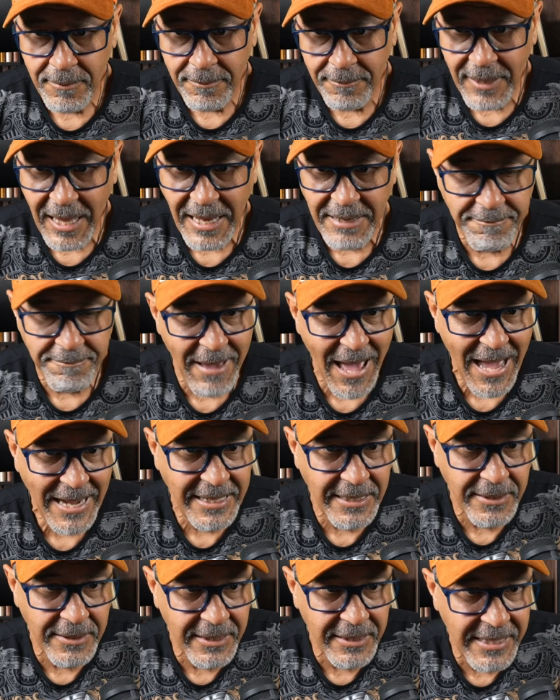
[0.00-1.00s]
like
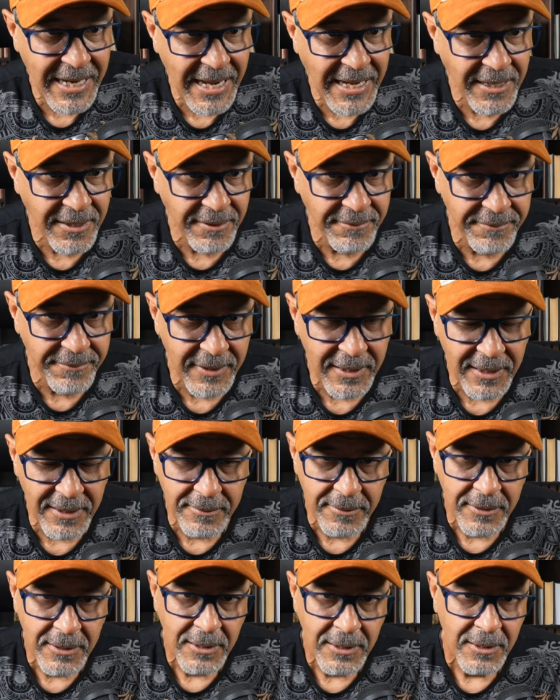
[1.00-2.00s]
back in the day of, what
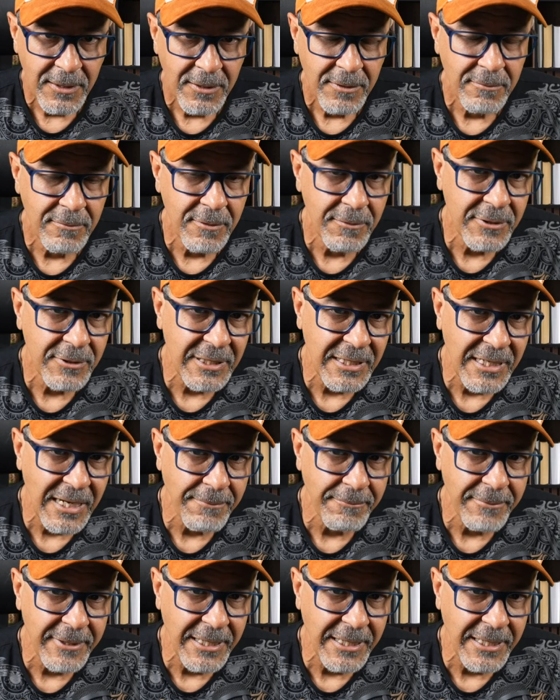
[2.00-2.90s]
was the name?